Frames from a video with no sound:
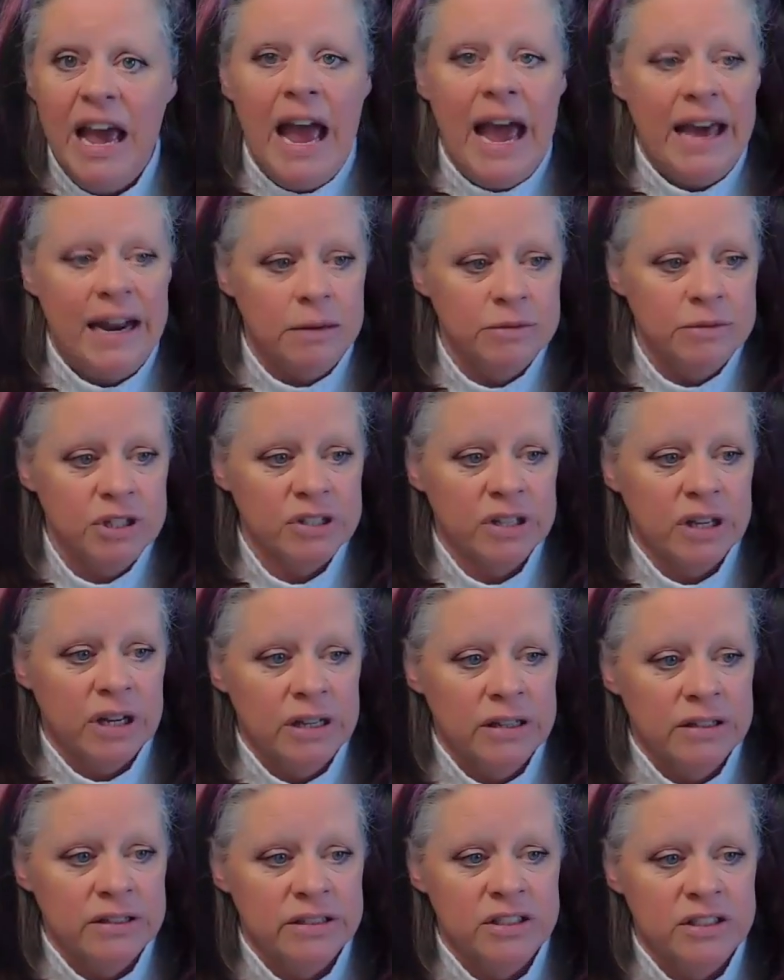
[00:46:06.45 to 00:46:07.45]
And I'm just
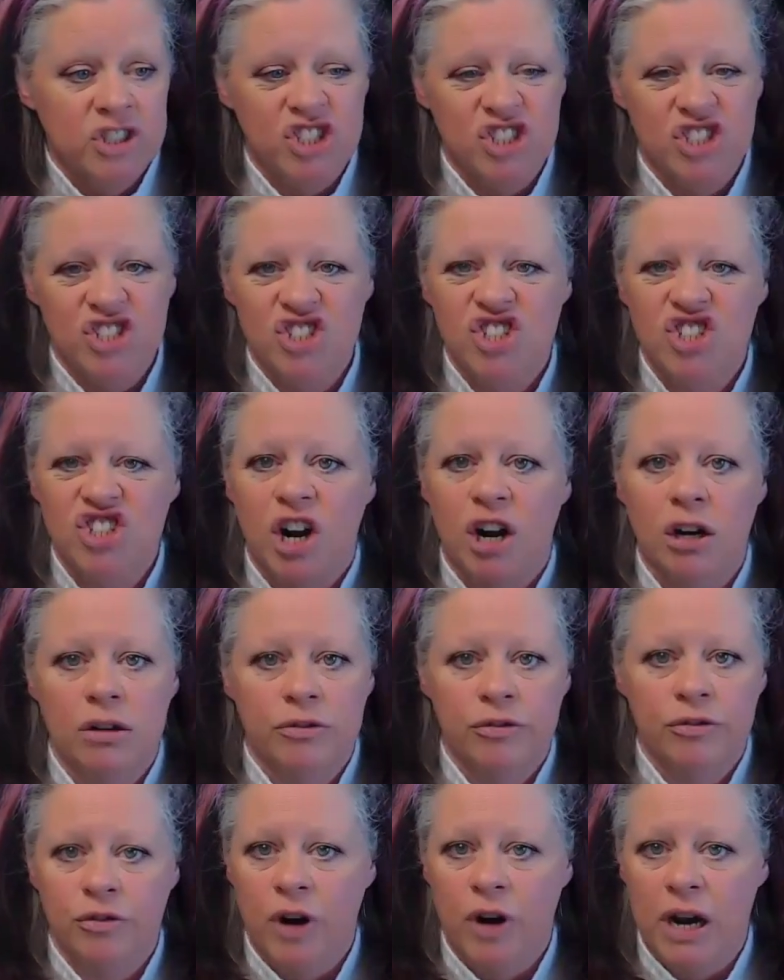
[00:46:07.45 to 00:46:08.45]
going to just
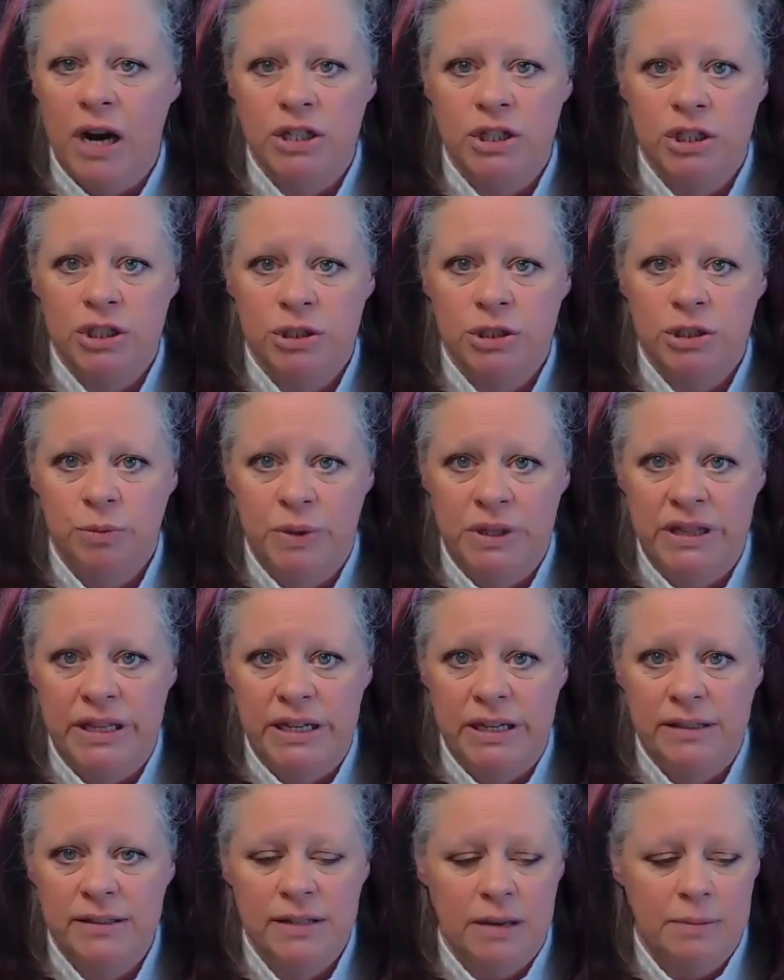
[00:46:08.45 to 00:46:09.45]
start fresh with
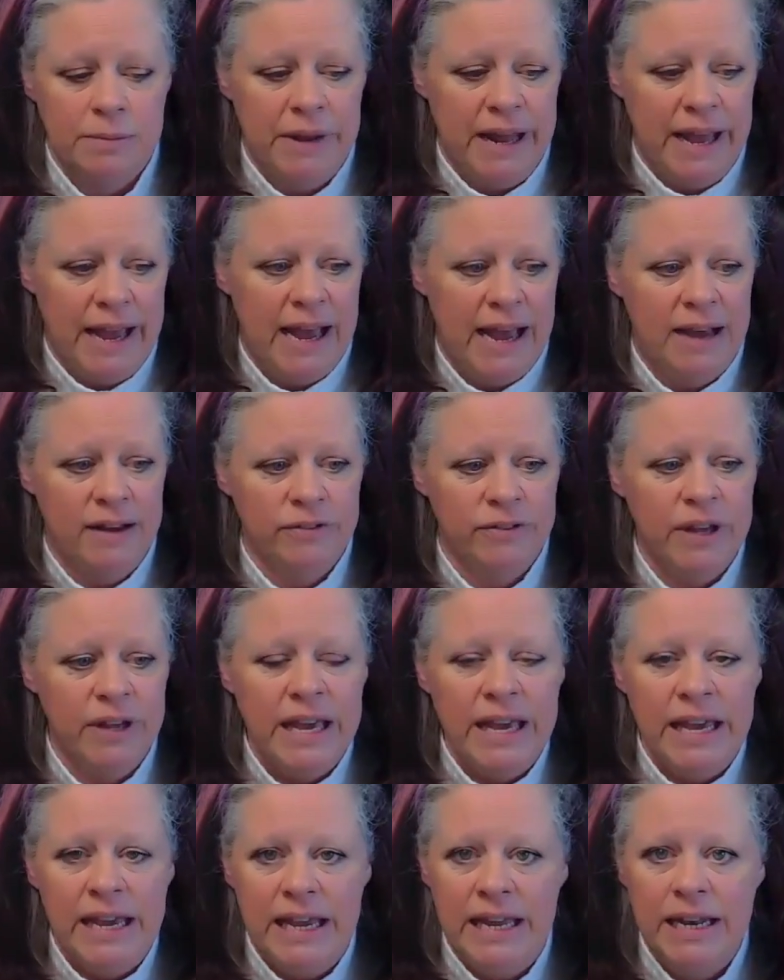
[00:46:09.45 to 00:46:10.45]
this. I'm going to have
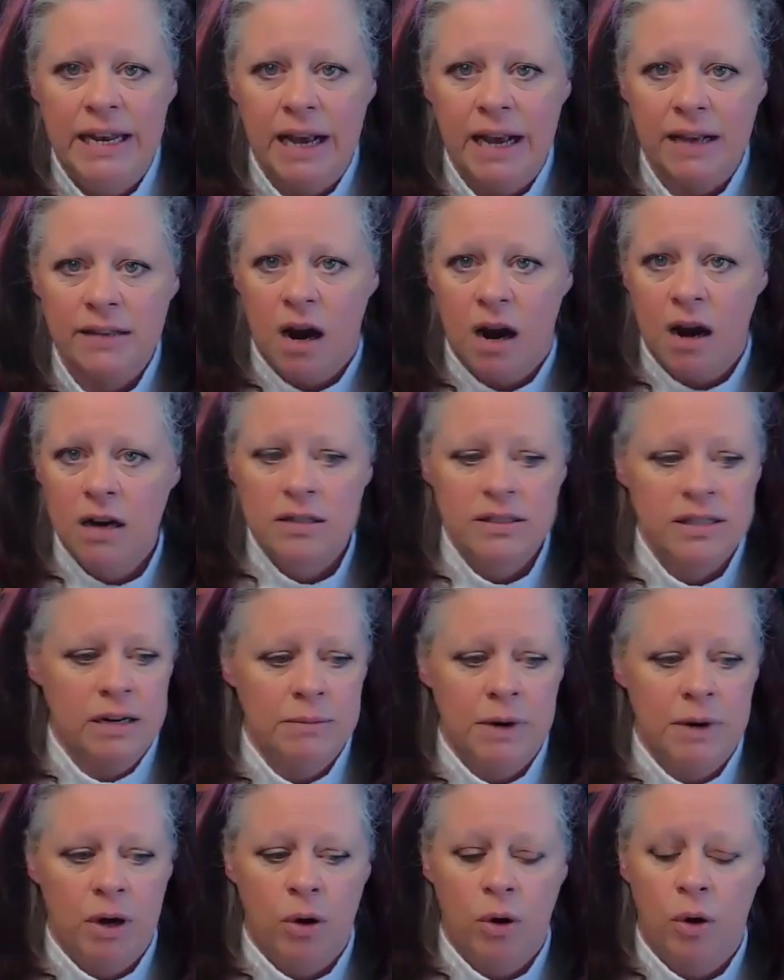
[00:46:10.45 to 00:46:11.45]
index cards and
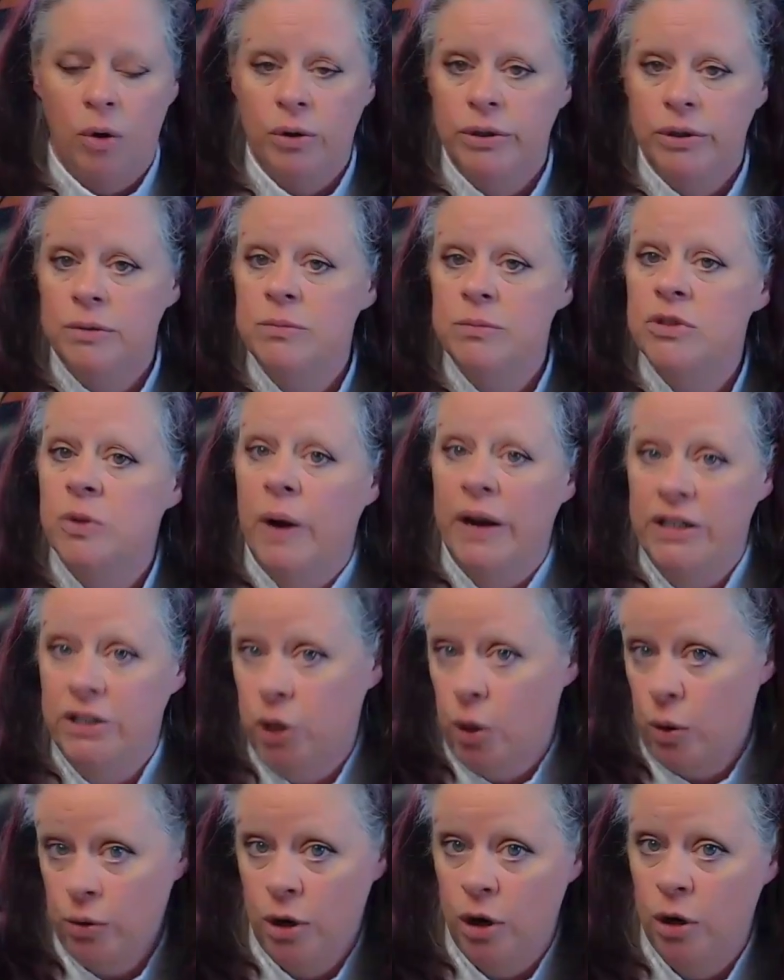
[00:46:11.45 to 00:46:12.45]
I'm going to hold them so I
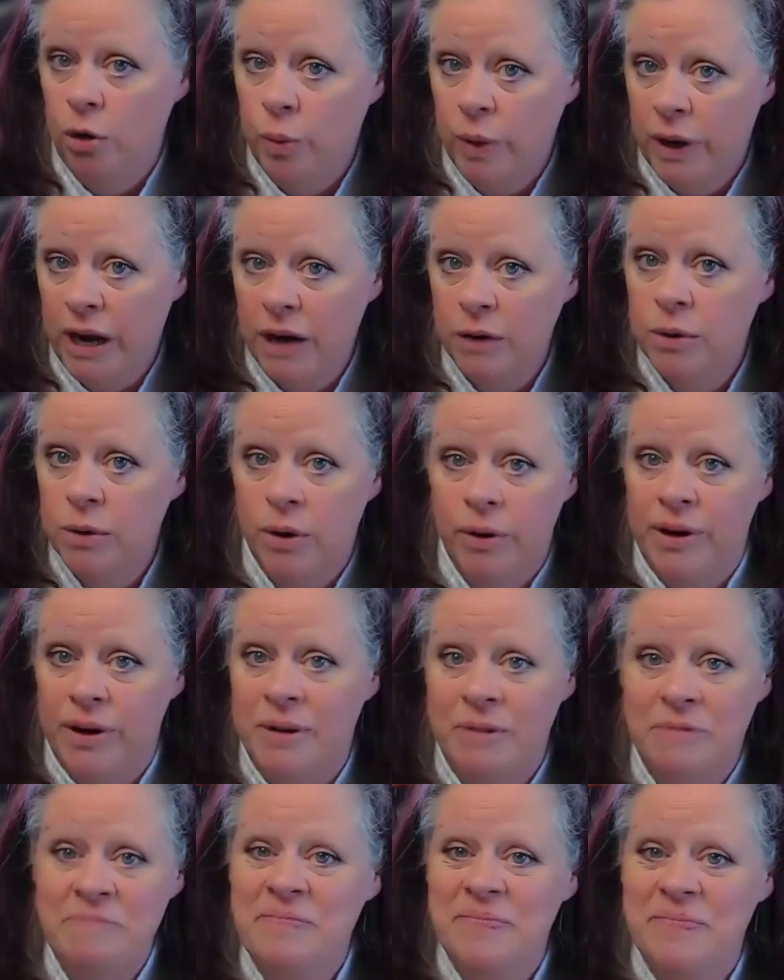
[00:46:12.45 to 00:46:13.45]
don't know what I wrote in
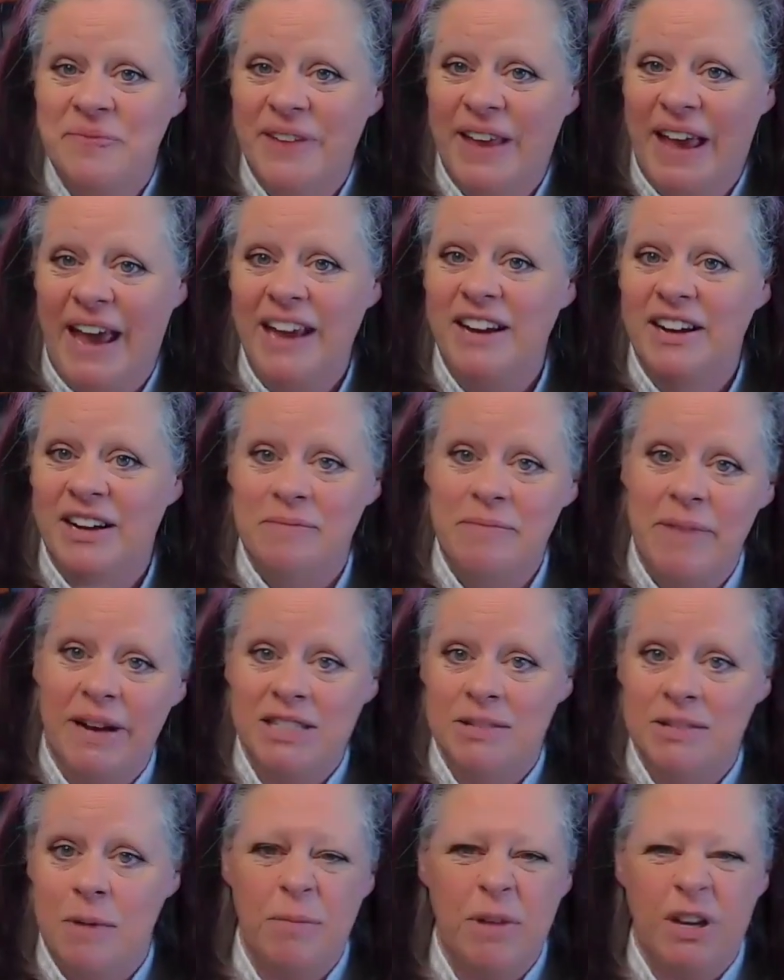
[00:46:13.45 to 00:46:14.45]
them. Okay, you're going to
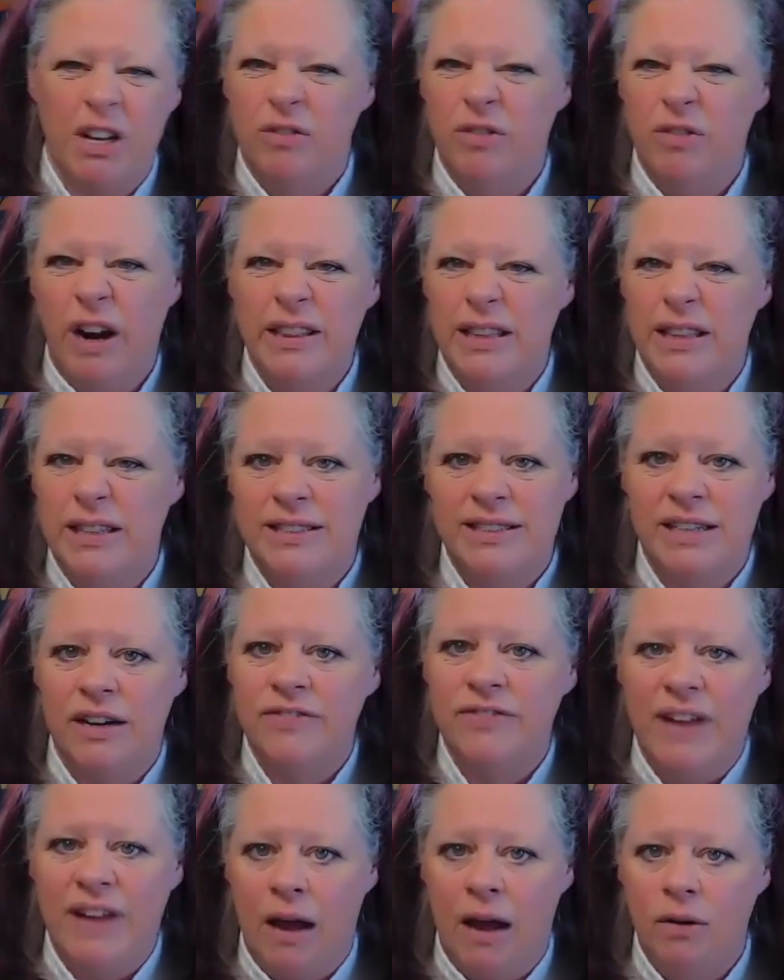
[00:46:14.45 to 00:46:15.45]
mix them up. You're going to write
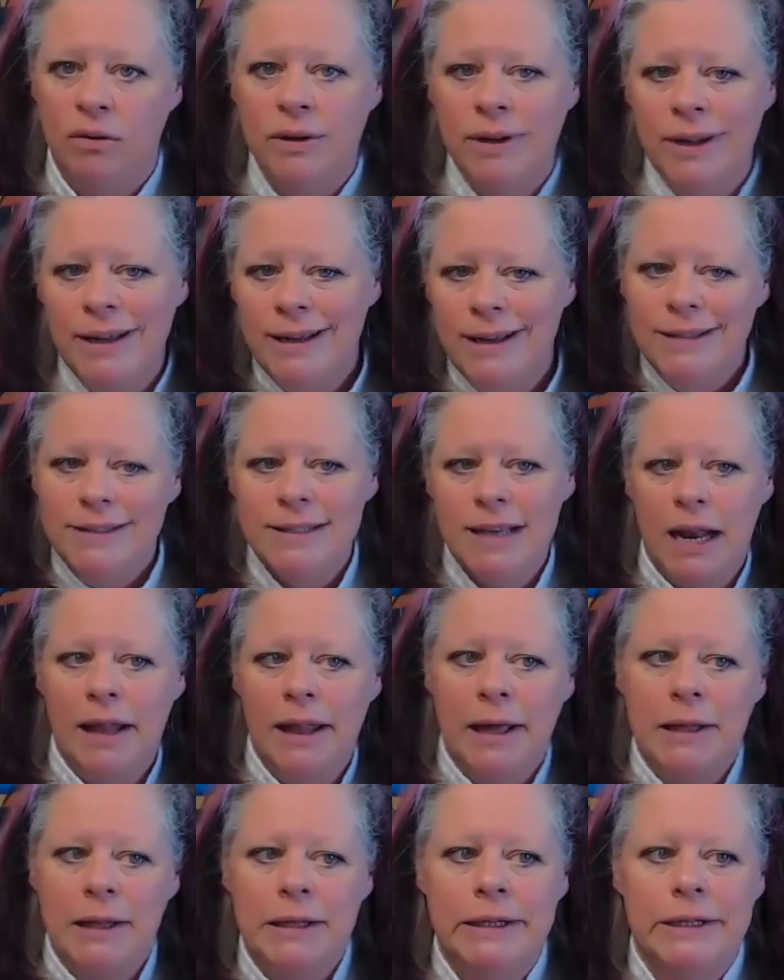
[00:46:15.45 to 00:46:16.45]
stuff down. It's kind of
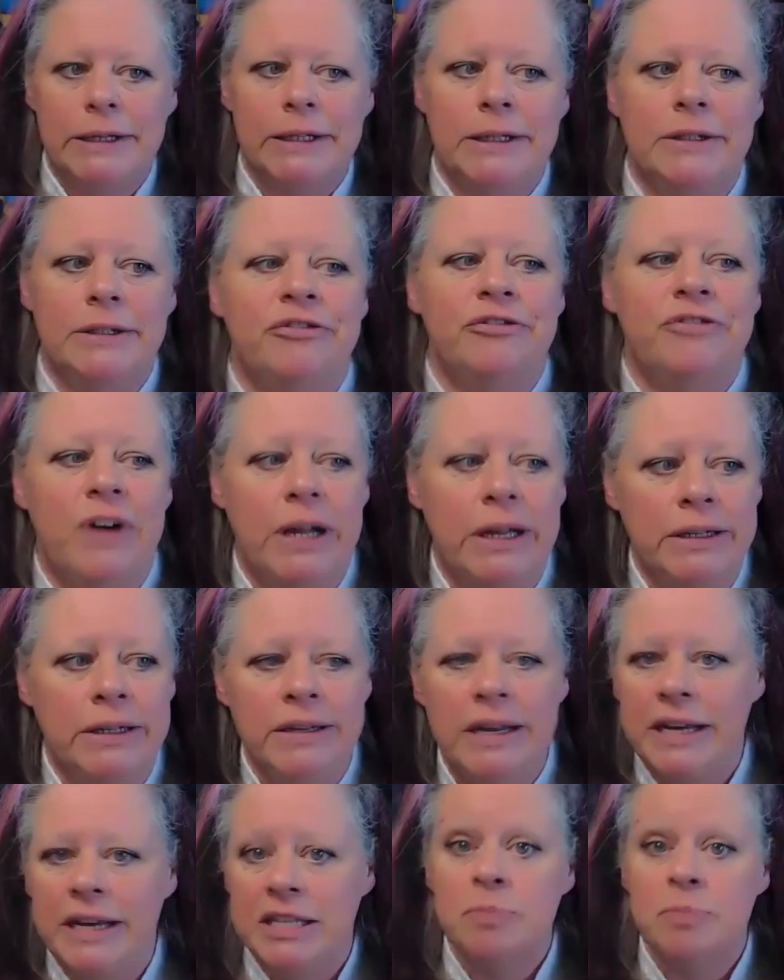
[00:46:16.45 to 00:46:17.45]
like a little
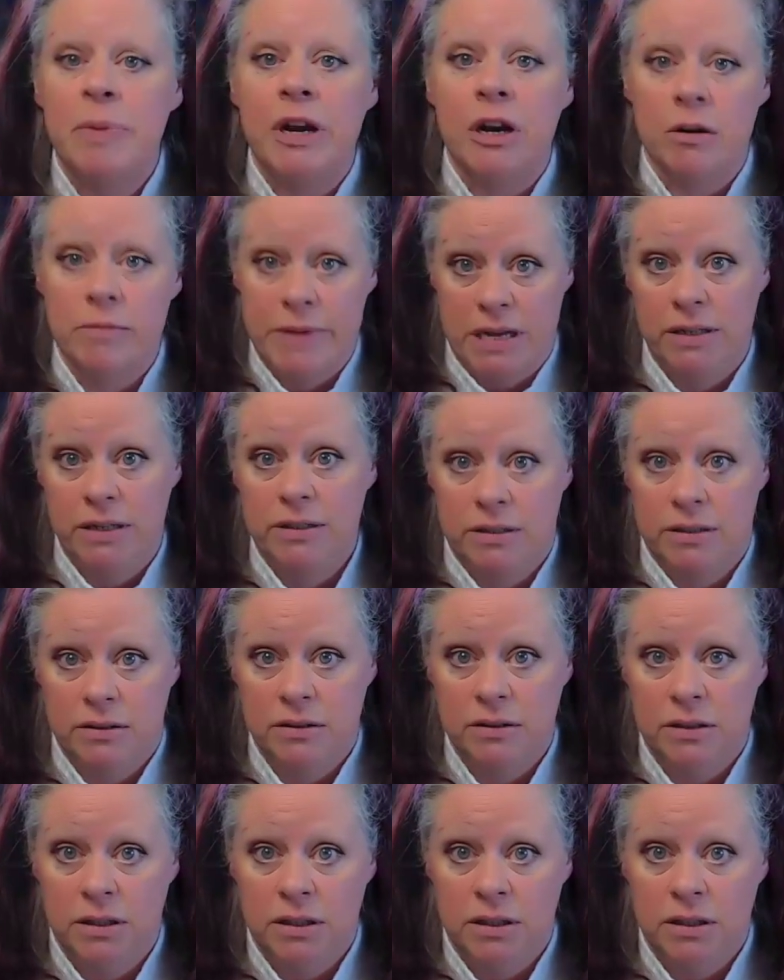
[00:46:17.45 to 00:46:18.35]
fun experiment.